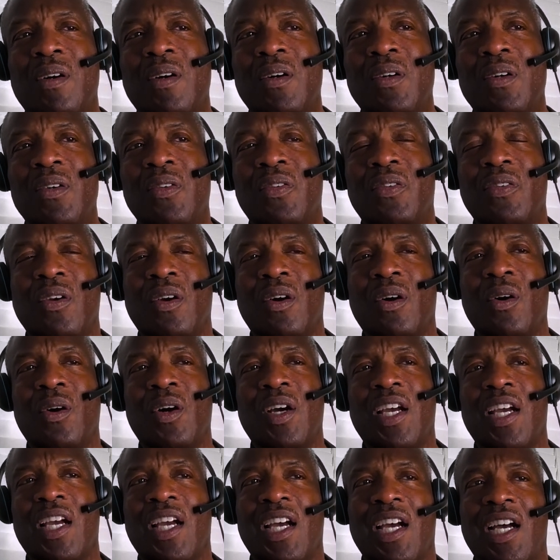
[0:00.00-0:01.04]
so
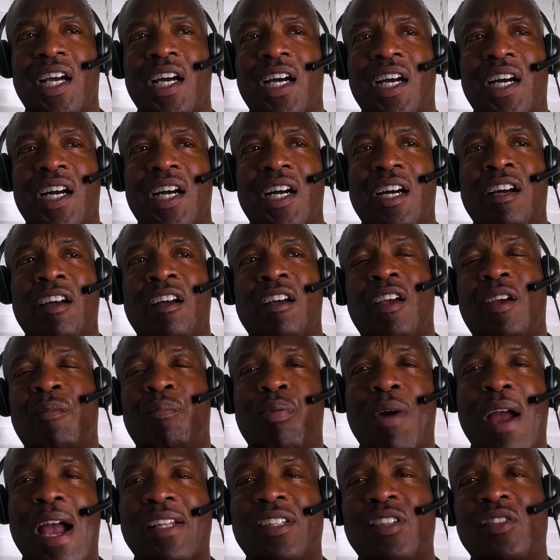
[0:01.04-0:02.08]

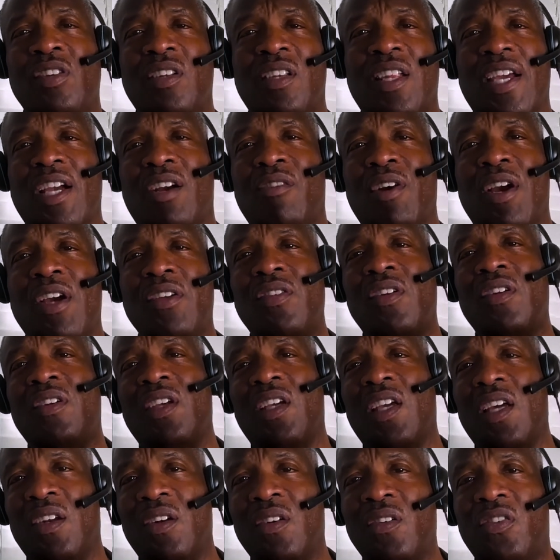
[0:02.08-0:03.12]
practicing like crazy to
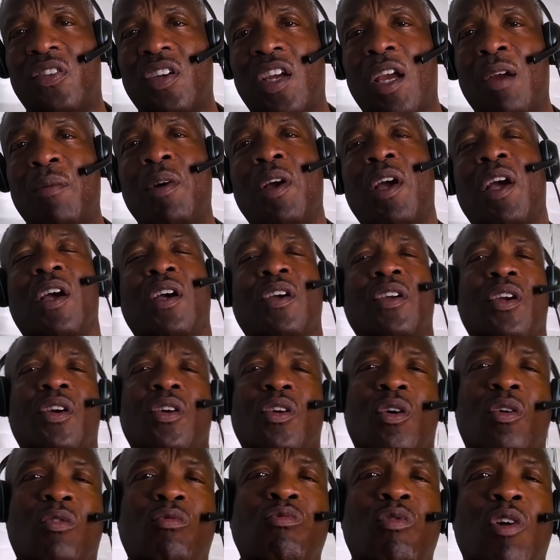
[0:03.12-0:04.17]
get in shape,
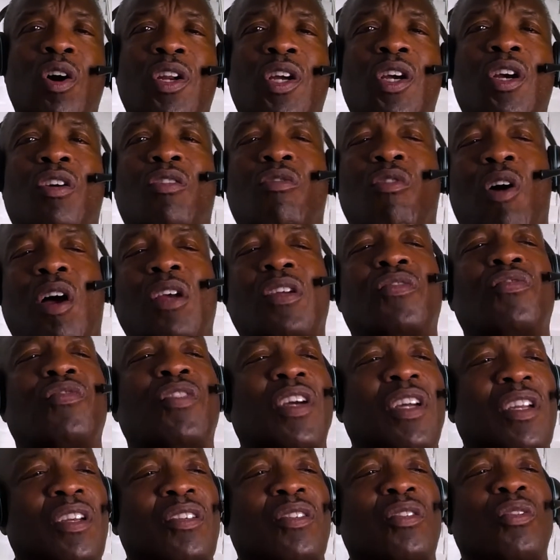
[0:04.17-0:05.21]
running,
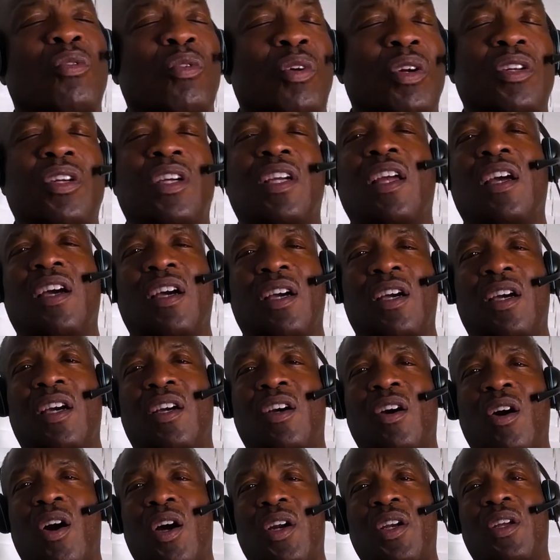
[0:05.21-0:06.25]
CrossFit, doing
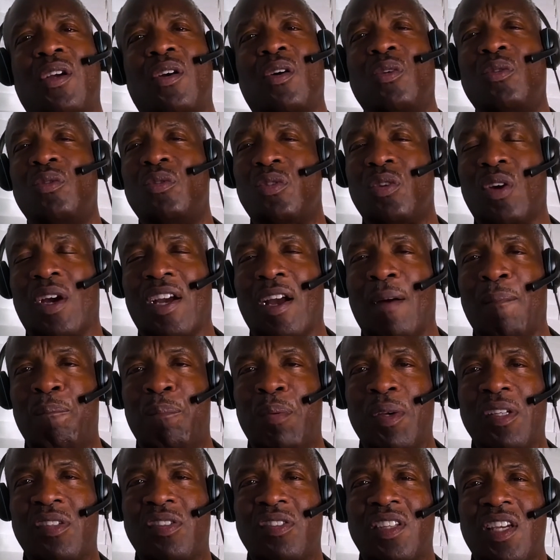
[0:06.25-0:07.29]
cardio. So I got
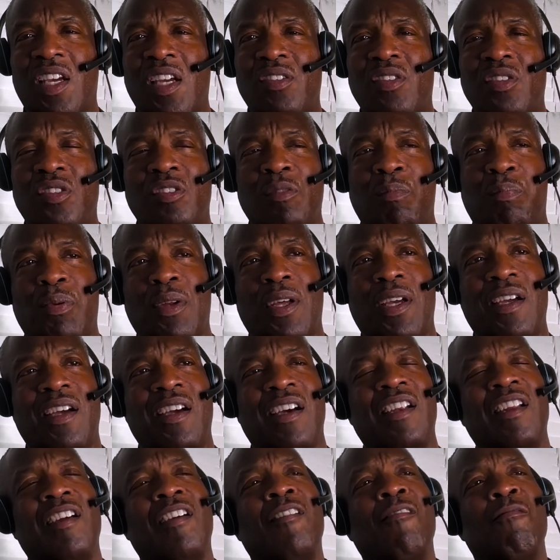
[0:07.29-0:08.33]
big stages to play
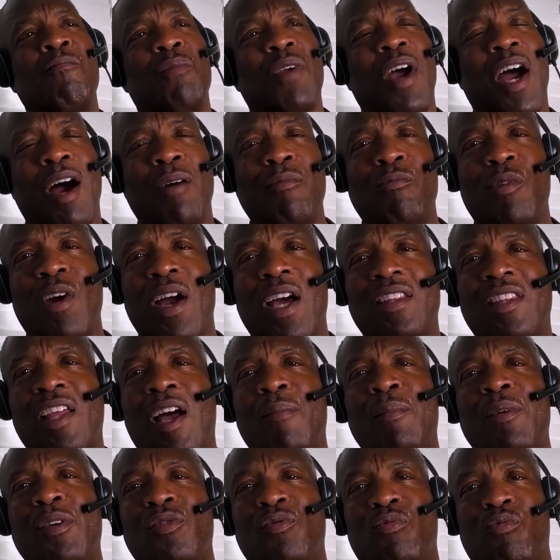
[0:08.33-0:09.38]
on. I'm
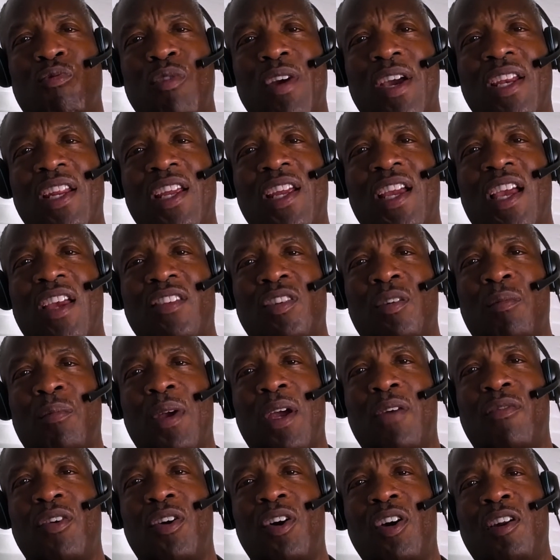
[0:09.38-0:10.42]
as ready as I'm
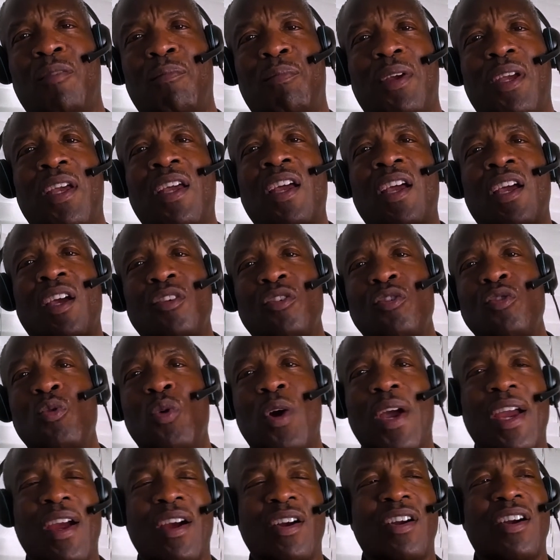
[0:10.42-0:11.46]
ever going to be. New
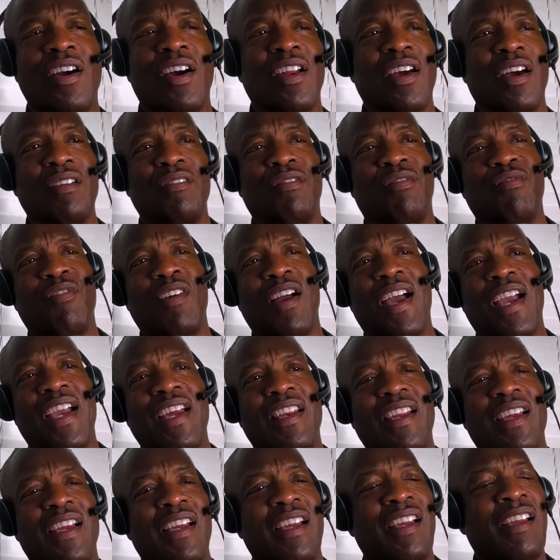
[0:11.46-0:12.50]
haircut on
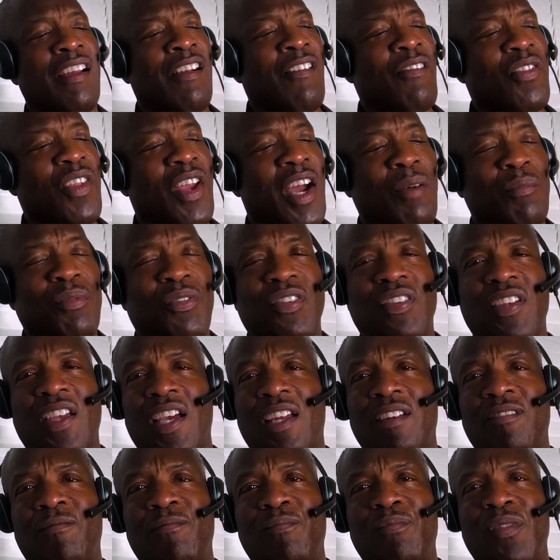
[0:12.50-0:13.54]
Friday. I'm set.
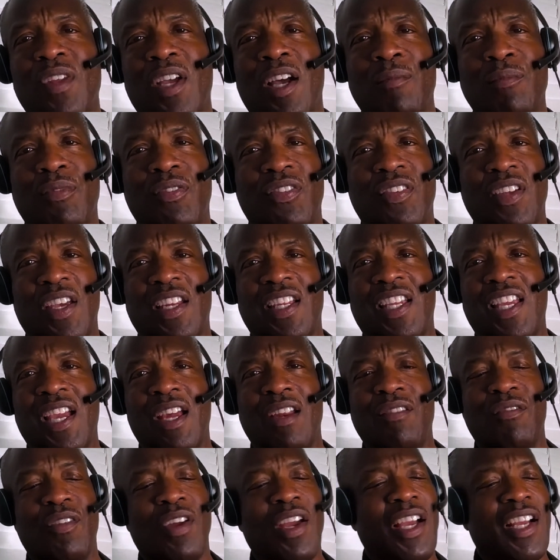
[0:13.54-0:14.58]
Got
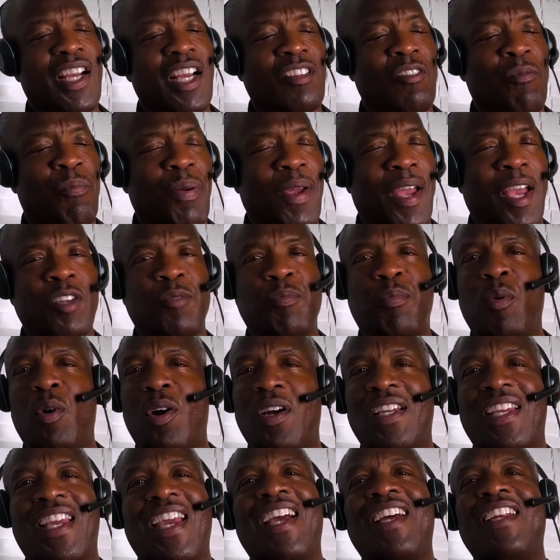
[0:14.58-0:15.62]
the
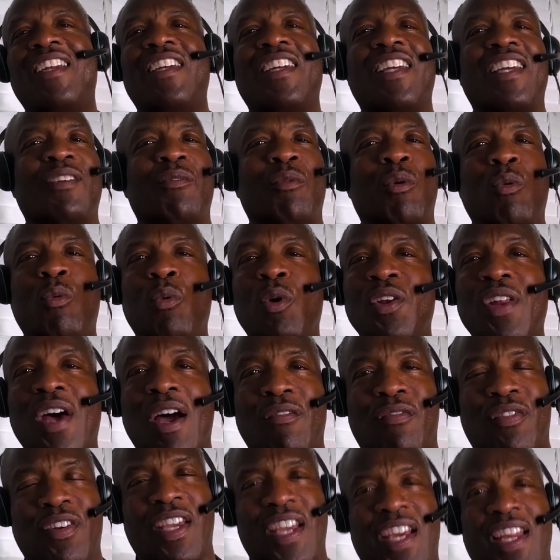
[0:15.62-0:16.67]
passport. Will not
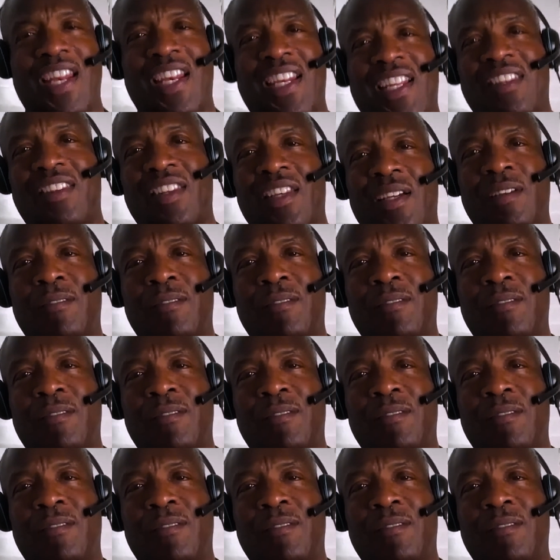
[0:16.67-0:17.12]
forget anything.